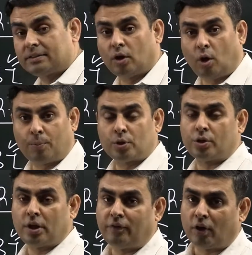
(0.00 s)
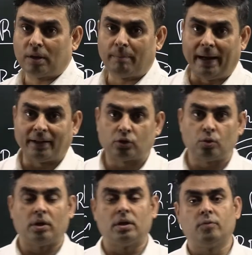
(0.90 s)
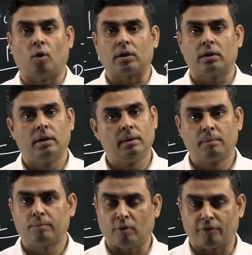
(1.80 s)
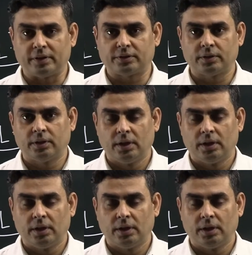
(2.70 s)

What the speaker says: is an opportunity for the banks to earn what? Profits.